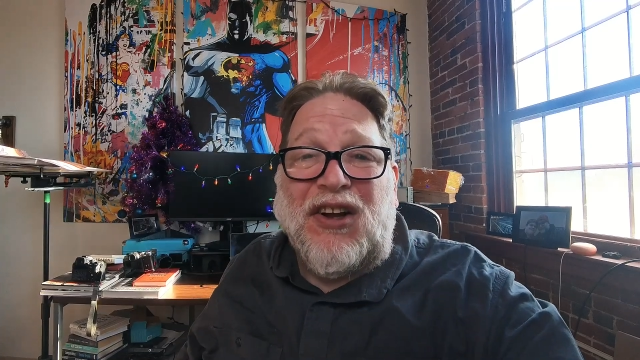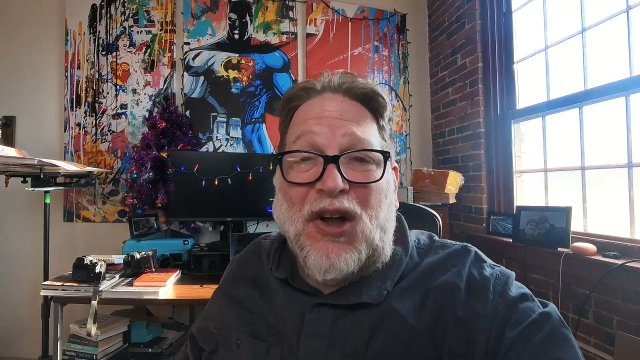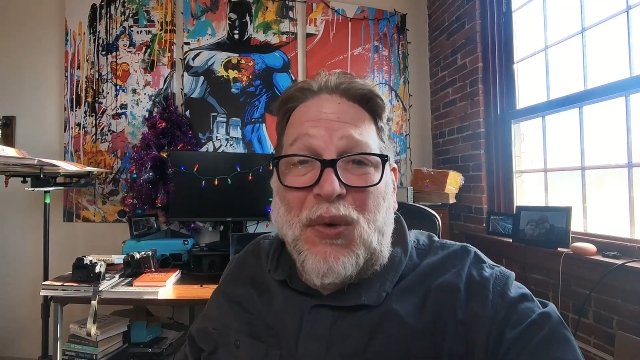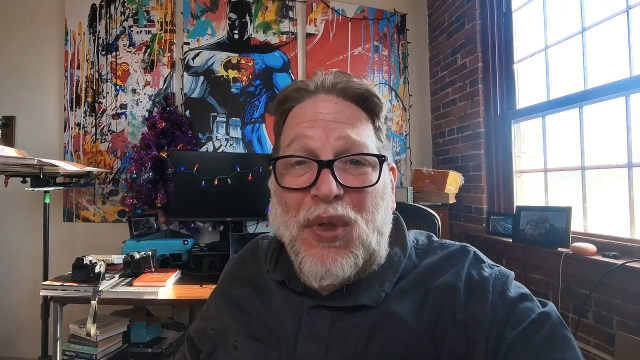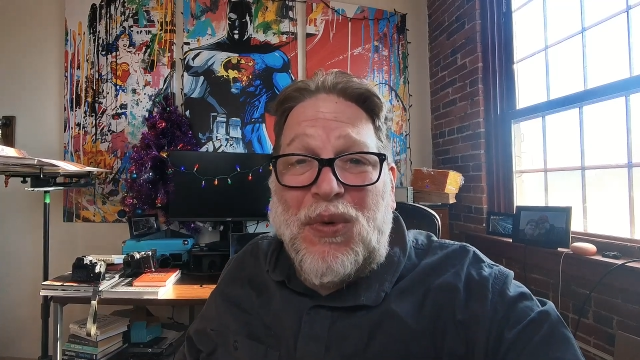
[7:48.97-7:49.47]

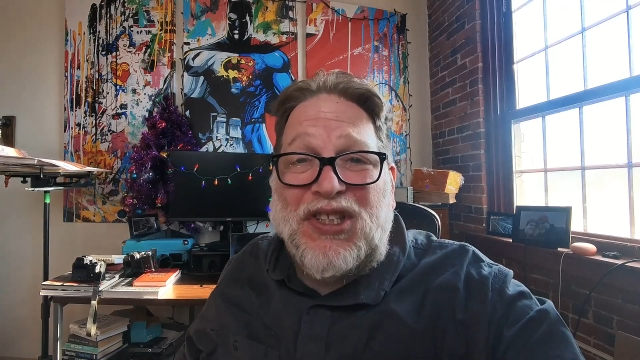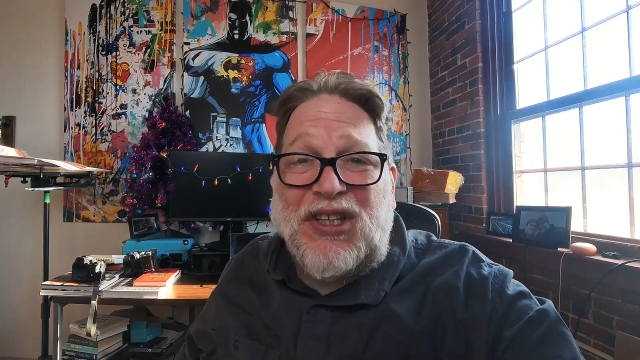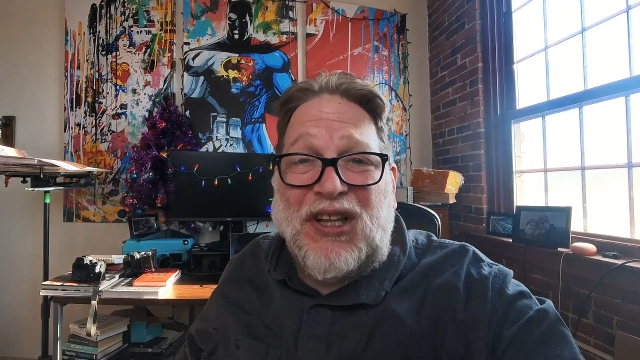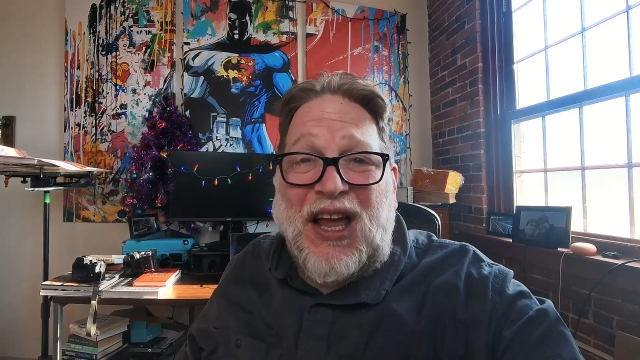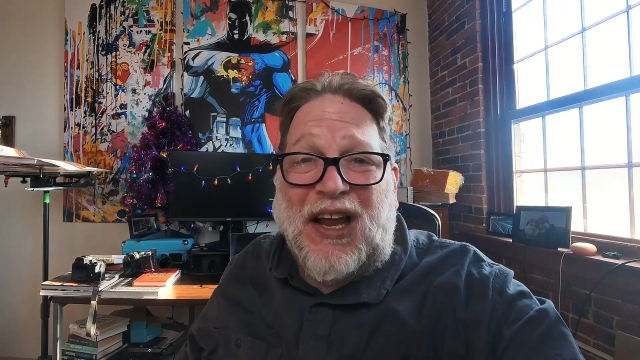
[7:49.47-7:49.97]
Go with what
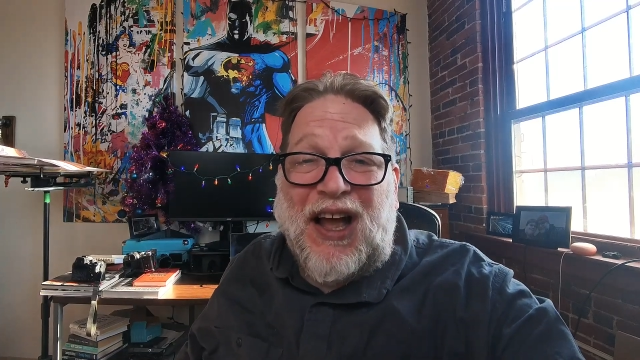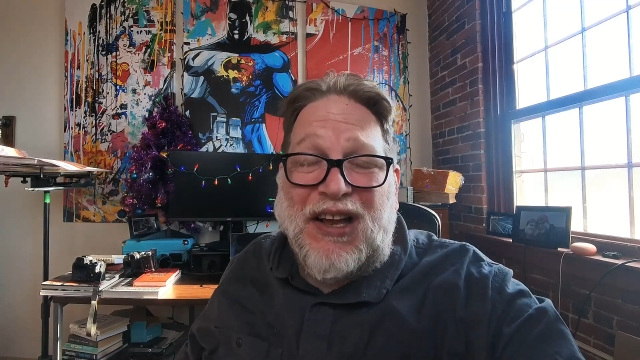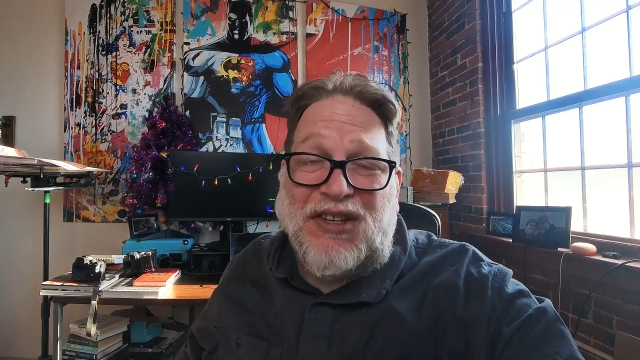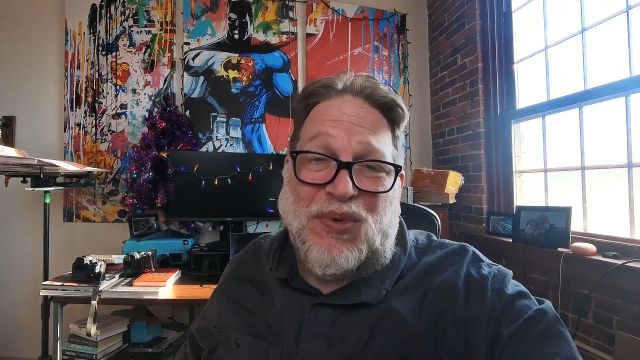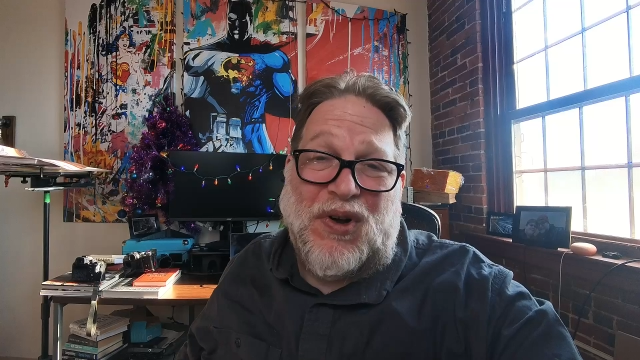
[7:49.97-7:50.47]
you like.
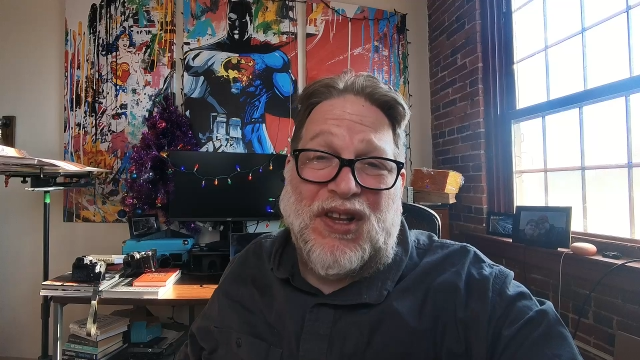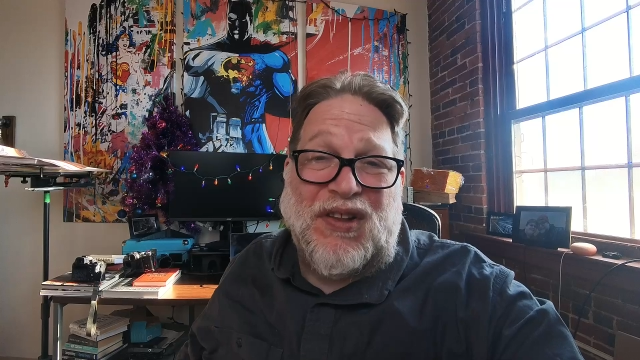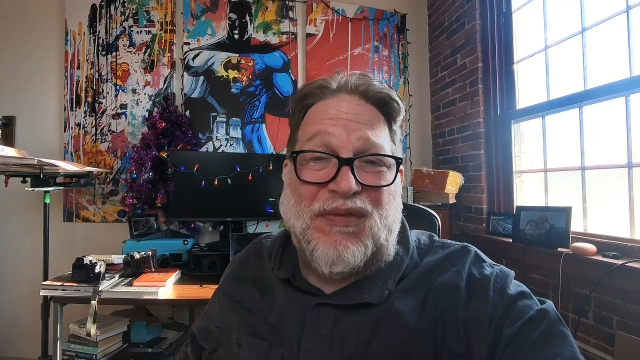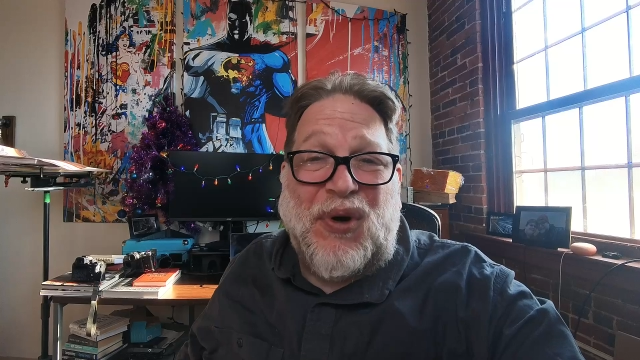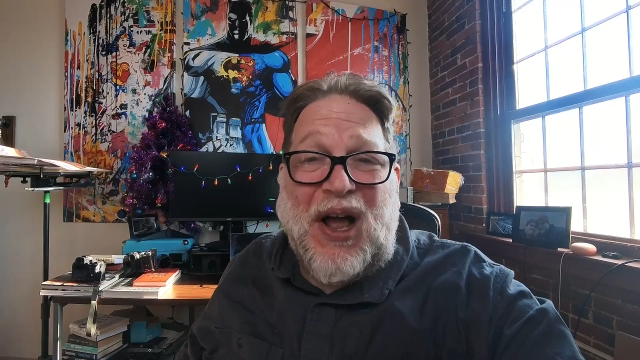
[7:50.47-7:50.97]
I just wanted
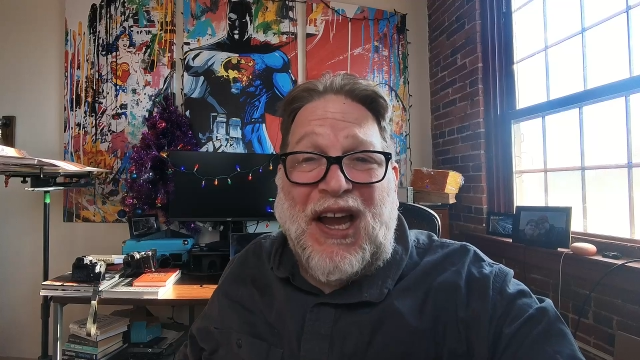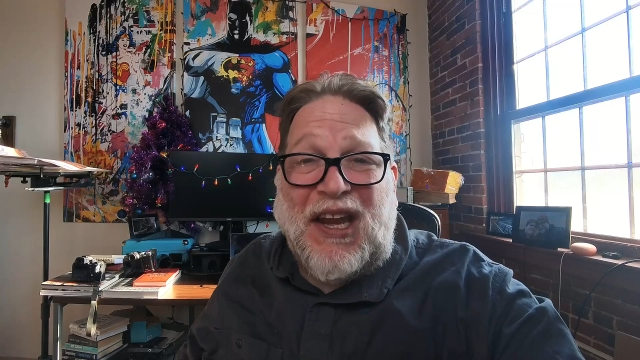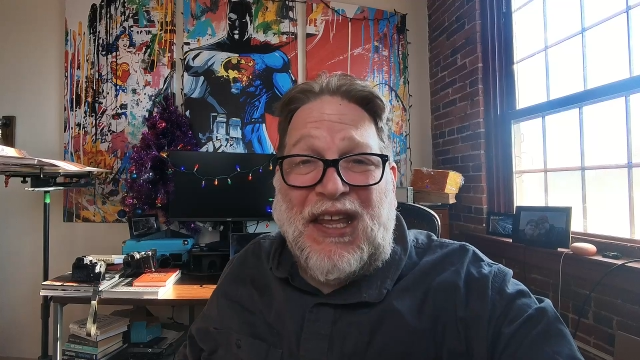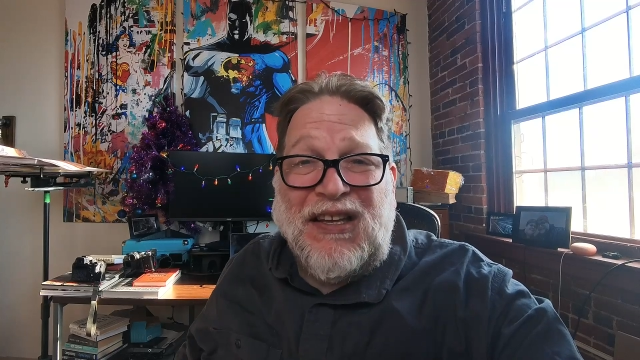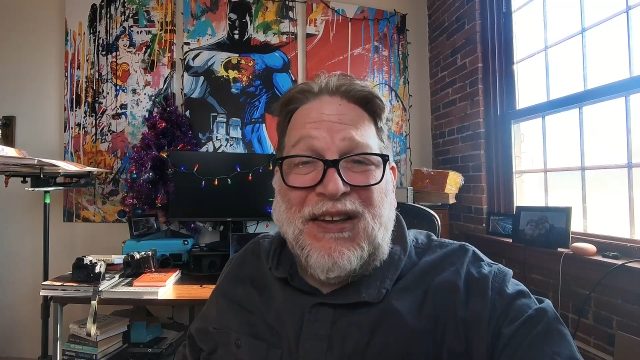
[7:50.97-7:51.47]
the variety.